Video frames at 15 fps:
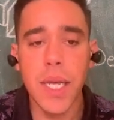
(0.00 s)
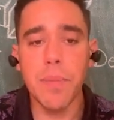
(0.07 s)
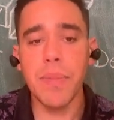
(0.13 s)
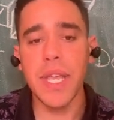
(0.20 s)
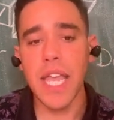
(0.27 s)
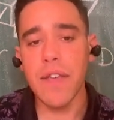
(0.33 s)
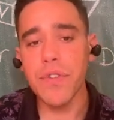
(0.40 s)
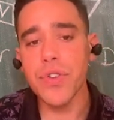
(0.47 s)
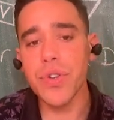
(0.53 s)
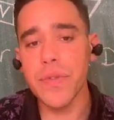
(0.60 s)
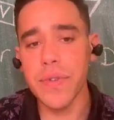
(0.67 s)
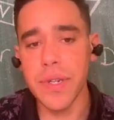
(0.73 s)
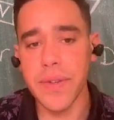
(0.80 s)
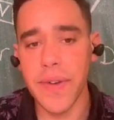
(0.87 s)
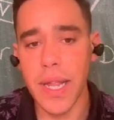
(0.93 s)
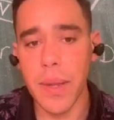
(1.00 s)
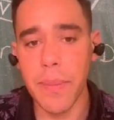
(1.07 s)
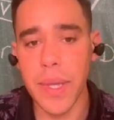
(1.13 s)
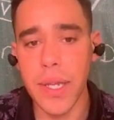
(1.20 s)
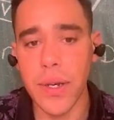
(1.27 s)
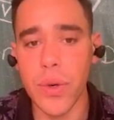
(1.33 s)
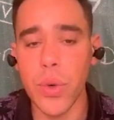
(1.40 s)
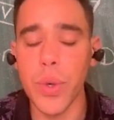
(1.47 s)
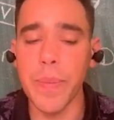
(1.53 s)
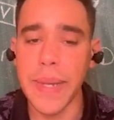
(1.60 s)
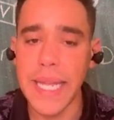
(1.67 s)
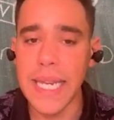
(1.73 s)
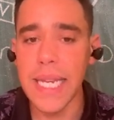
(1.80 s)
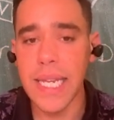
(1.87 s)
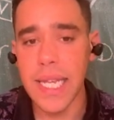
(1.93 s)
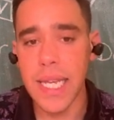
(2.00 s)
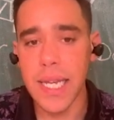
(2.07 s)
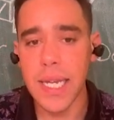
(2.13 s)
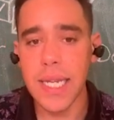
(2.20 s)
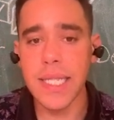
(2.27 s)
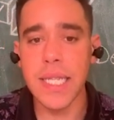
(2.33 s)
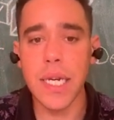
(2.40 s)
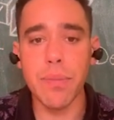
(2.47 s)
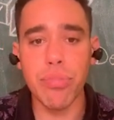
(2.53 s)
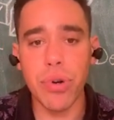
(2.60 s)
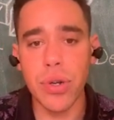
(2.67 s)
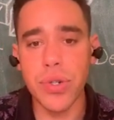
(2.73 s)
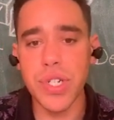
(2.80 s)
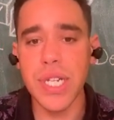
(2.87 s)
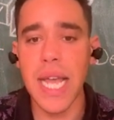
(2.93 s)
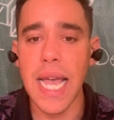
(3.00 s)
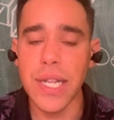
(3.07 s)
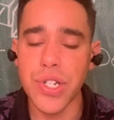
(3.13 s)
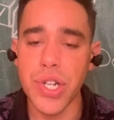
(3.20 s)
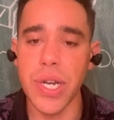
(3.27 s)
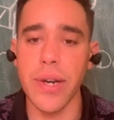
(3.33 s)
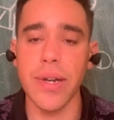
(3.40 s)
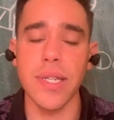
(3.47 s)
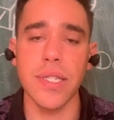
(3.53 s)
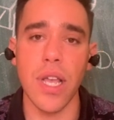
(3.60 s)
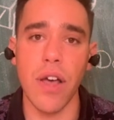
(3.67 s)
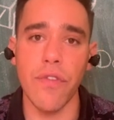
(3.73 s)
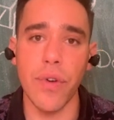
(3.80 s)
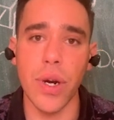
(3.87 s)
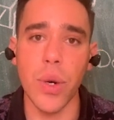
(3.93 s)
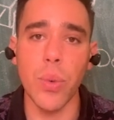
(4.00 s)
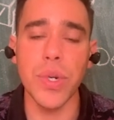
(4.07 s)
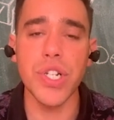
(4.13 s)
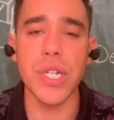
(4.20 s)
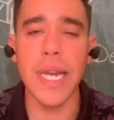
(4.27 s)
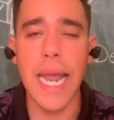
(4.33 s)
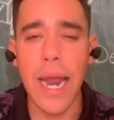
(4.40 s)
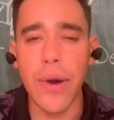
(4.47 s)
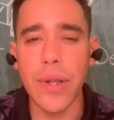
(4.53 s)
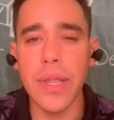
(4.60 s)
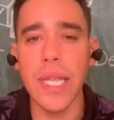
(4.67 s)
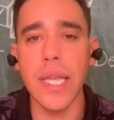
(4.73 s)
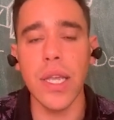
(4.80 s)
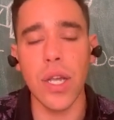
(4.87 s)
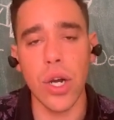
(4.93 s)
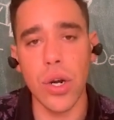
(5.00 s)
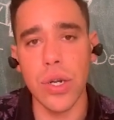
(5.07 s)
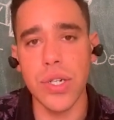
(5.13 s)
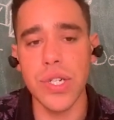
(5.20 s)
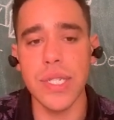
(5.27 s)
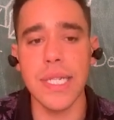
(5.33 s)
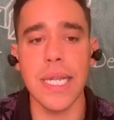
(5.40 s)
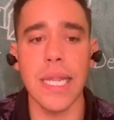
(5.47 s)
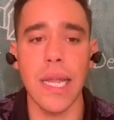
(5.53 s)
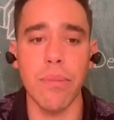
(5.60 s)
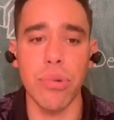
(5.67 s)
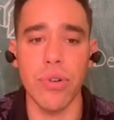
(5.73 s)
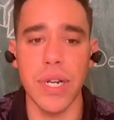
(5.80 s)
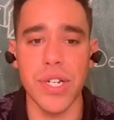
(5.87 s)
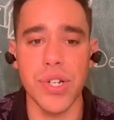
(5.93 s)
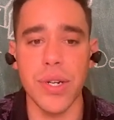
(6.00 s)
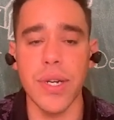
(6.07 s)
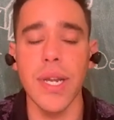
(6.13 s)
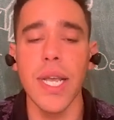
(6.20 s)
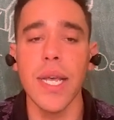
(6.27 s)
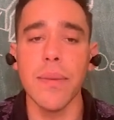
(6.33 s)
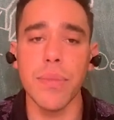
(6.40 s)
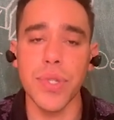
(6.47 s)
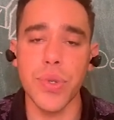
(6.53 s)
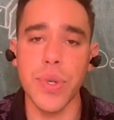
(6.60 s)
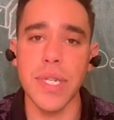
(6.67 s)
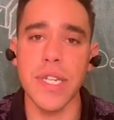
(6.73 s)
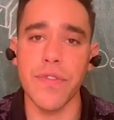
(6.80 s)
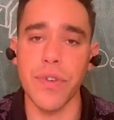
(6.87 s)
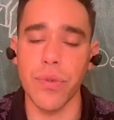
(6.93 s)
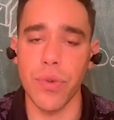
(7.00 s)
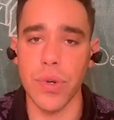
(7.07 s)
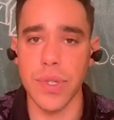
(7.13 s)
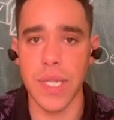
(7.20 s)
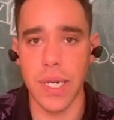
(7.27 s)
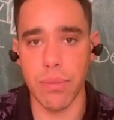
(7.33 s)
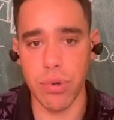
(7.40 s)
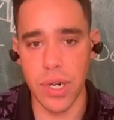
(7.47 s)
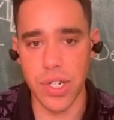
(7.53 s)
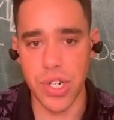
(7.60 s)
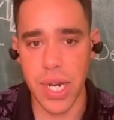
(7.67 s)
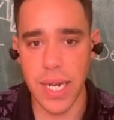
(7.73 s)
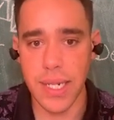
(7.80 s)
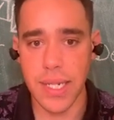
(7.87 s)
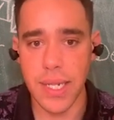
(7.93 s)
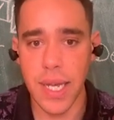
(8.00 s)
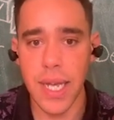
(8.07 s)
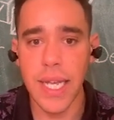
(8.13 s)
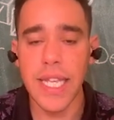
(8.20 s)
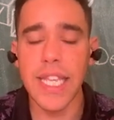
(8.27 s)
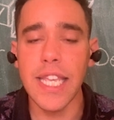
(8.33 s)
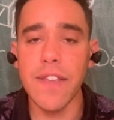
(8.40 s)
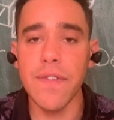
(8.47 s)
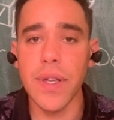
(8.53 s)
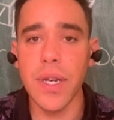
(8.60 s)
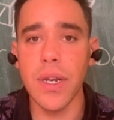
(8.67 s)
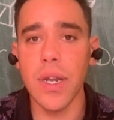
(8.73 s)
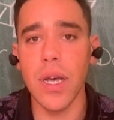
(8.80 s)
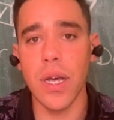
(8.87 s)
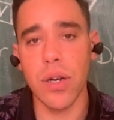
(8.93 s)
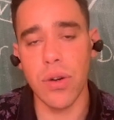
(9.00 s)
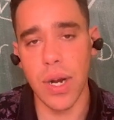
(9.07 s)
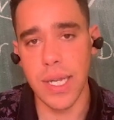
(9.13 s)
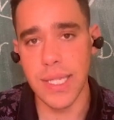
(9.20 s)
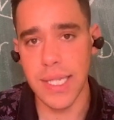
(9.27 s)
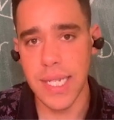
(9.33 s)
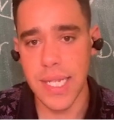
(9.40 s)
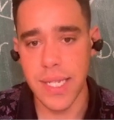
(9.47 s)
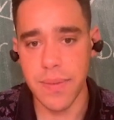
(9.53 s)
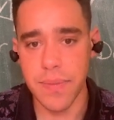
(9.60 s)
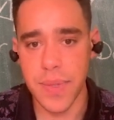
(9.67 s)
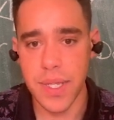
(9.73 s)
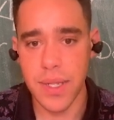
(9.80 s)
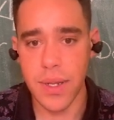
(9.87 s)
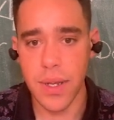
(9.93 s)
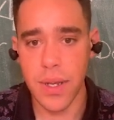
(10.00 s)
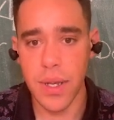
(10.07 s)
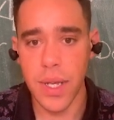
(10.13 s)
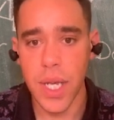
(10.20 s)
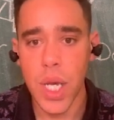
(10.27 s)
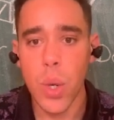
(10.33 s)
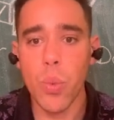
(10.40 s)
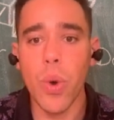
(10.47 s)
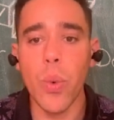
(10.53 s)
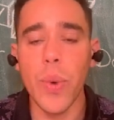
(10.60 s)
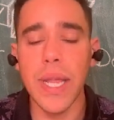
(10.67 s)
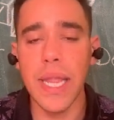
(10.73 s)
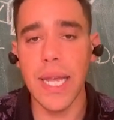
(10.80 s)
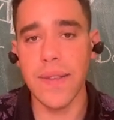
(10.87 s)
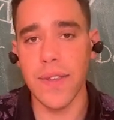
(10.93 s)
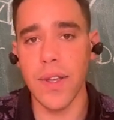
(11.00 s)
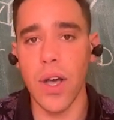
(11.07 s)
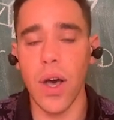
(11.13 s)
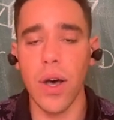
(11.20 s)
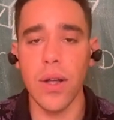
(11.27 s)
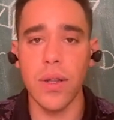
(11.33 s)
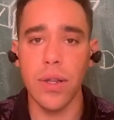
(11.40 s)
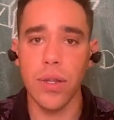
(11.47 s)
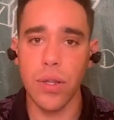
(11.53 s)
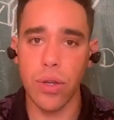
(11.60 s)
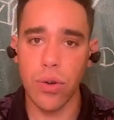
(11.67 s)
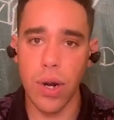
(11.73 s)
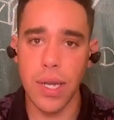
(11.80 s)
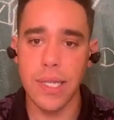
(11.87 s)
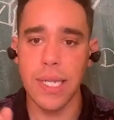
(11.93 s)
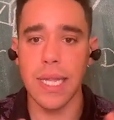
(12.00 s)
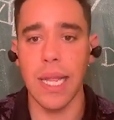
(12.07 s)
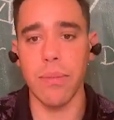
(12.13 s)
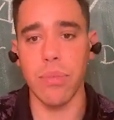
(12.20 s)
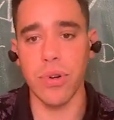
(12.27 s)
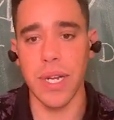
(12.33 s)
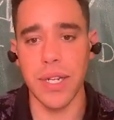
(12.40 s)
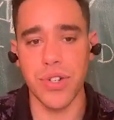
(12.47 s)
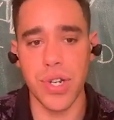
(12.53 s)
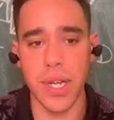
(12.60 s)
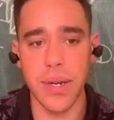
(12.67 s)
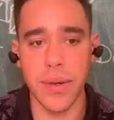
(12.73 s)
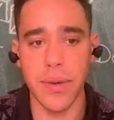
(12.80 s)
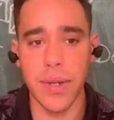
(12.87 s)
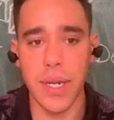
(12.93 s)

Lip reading: Behavior-driven development, or BDD, is an approach to engineering software which inherently encourages collaboration between different roles in a project, even across teams, what we like to call cross-collaboration.